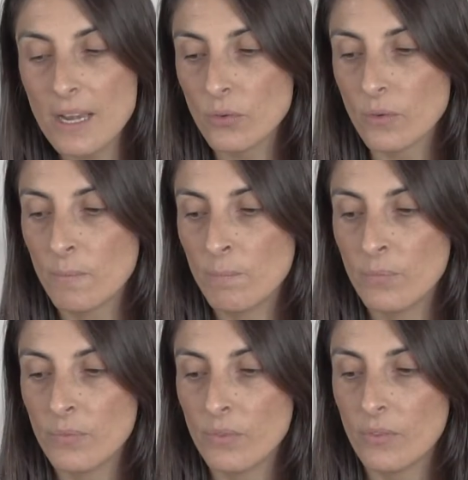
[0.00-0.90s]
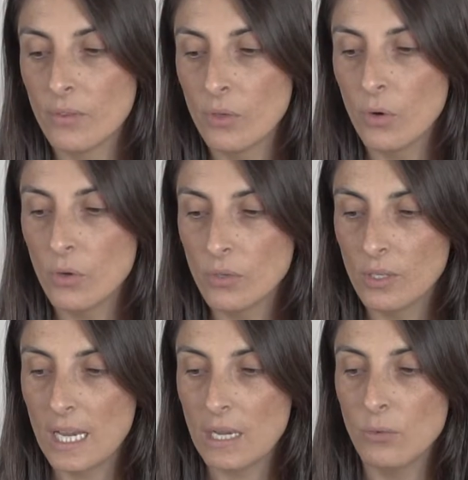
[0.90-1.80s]
The figure receives
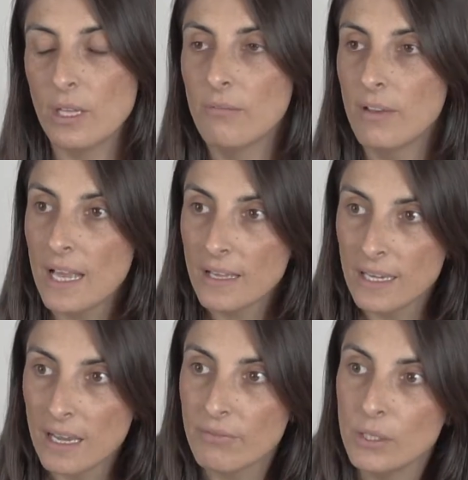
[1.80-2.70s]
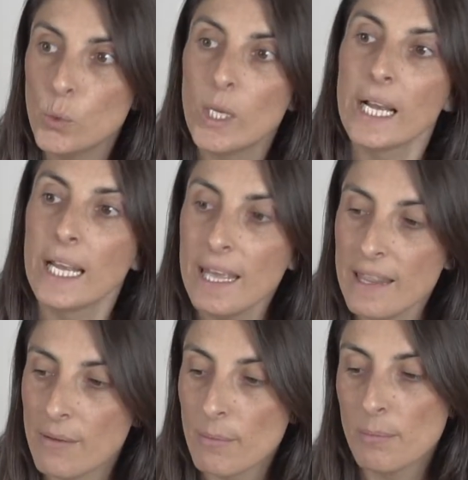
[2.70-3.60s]
the light emitted by the flash and the
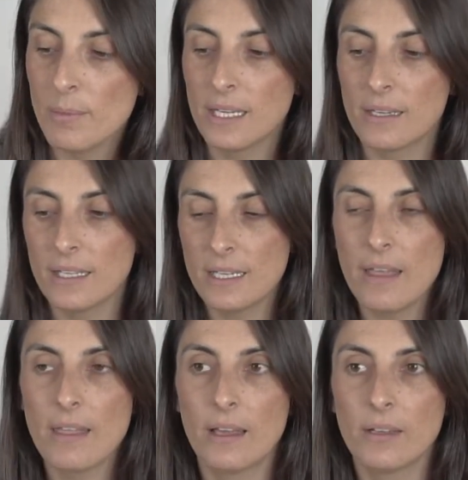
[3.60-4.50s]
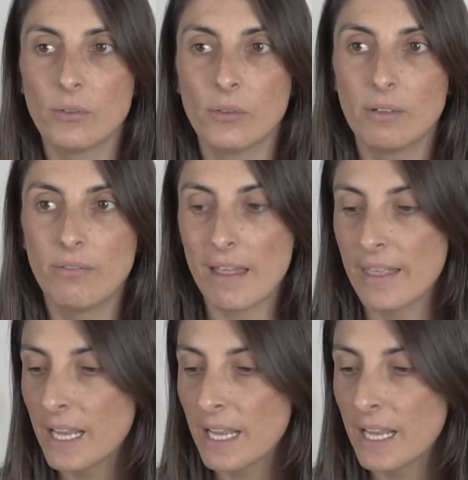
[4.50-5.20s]
background looks the same as before